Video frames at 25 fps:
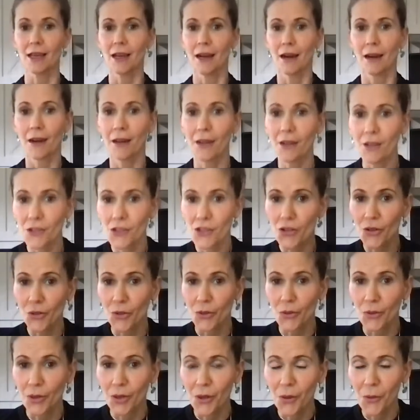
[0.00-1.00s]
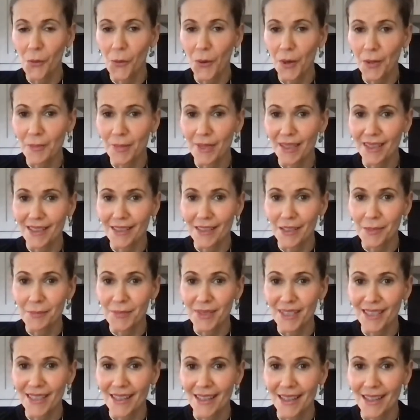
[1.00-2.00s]
artichoke white bean dip
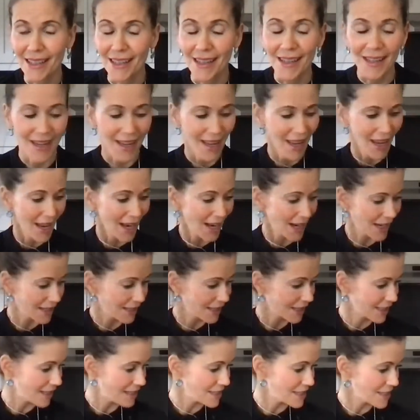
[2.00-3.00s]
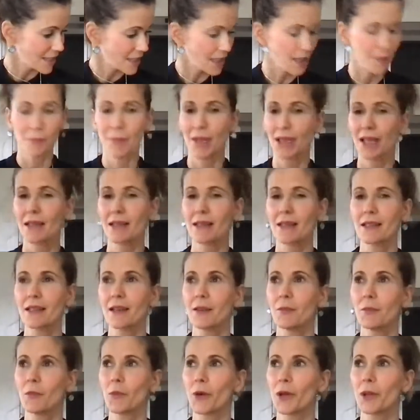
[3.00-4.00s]
today. And like I said, I made
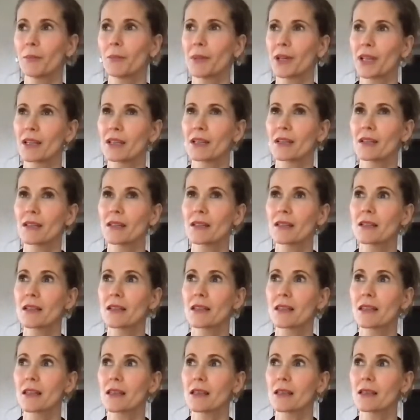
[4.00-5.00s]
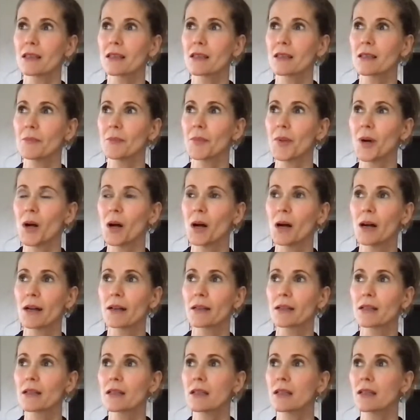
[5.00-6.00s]
some white beans in the Instant
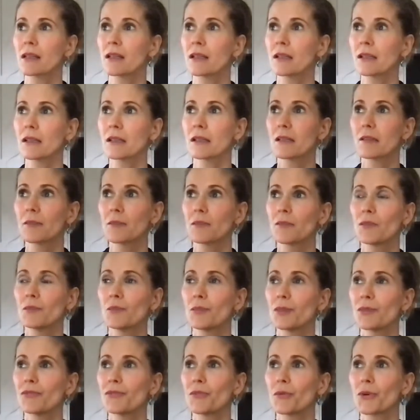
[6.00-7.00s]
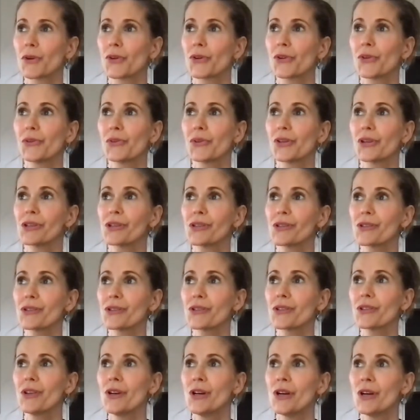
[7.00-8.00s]
Pot before New
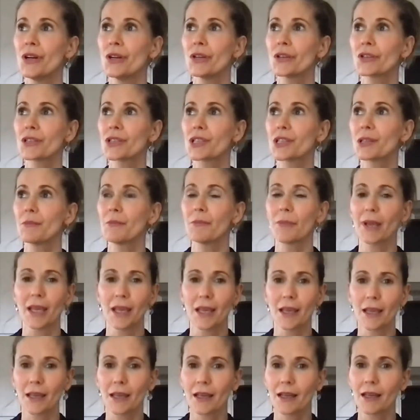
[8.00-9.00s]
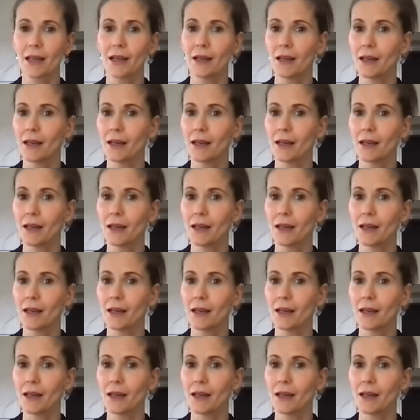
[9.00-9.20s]
Year's to make